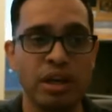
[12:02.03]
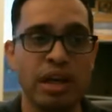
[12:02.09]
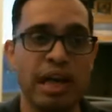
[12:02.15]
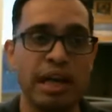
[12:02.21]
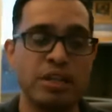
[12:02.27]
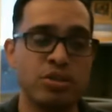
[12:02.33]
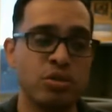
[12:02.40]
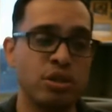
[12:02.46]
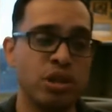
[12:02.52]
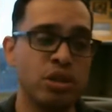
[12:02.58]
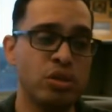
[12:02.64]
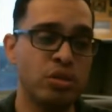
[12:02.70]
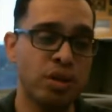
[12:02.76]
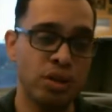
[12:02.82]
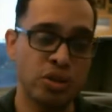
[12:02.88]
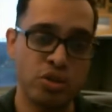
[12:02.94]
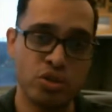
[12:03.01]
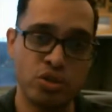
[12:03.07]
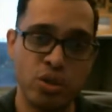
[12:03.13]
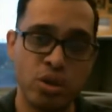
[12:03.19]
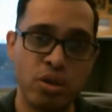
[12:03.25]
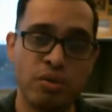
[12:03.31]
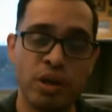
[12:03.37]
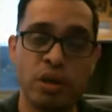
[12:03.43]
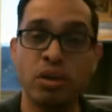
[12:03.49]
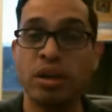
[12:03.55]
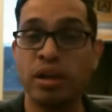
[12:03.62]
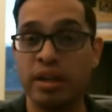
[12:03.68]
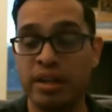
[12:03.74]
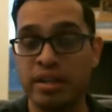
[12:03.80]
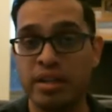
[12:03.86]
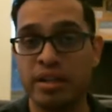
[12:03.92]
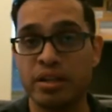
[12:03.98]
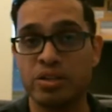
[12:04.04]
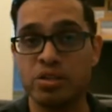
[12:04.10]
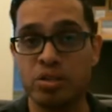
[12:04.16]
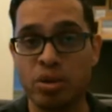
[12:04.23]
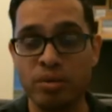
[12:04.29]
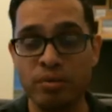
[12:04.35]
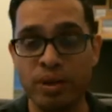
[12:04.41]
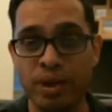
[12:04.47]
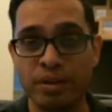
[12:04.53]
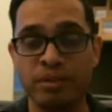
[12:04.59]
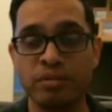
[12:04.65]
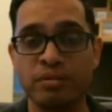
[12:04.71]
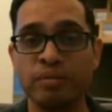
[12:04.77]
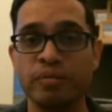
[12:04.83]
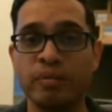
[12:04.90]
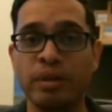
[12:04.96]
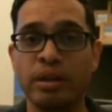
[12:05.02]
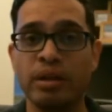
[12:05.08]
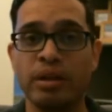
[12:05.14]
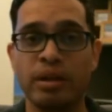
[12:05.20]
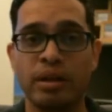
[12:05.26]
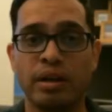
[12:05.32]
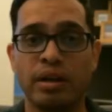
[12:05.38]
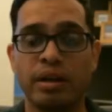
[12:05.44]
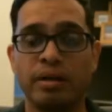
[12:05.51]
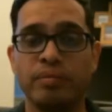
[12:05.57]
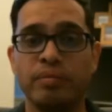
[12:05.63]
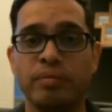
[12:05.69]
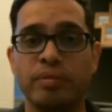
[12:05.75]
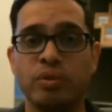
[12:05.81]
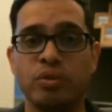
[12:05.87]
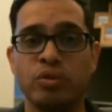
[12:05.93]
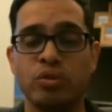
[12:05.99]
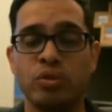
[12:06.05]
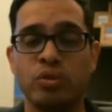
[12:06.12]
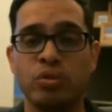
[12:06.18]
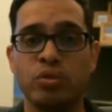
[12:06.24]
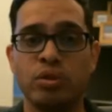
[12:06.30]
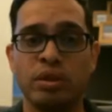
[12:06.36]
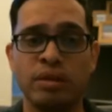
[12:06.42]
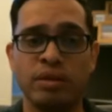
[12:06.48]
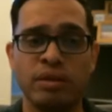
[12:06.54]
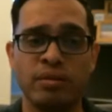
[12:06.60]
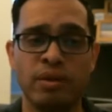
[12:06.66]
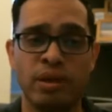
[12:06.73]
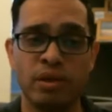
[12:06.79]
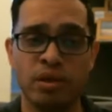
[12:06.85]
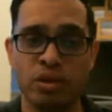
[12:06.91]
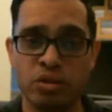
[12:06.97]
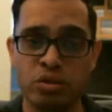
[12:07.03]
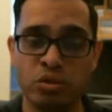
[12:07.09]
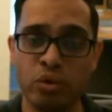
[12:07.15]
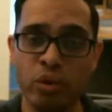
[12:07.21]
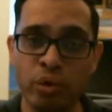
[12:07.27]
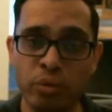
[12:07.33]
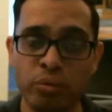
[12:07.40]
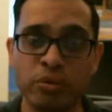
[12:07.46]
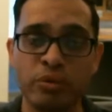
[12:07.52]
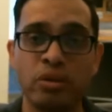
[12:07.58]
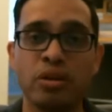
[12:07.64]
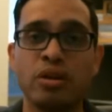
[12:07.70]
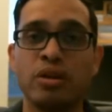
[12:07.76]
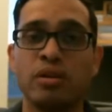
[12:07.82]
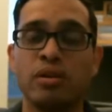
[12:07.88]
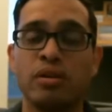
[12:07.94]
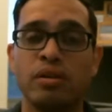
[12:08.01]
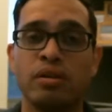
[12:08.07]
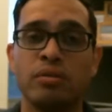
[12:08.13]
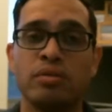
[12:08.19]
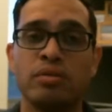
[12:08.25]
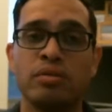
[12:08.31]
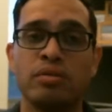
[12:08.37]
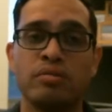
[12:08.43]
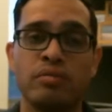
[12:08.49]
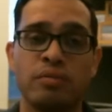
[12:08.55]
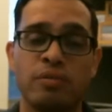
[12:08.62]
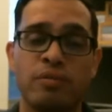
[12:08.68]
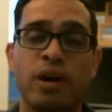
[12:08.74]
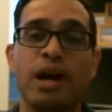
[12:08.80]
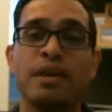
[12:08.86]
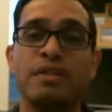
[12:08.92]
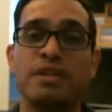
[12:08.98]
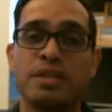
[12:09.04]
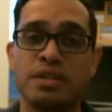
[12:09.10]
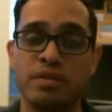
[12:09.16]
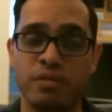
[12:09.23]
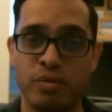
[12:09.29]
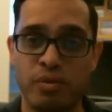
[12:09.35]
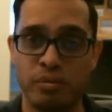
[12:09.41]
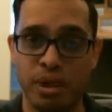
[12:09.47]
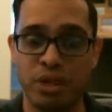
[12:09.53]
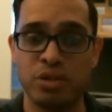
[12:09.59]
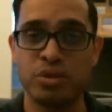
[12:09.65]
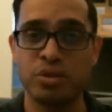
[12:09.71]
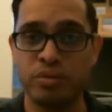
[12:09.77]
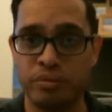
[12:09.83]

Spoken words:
And so then you can conduct surveys to the various groups to find this information.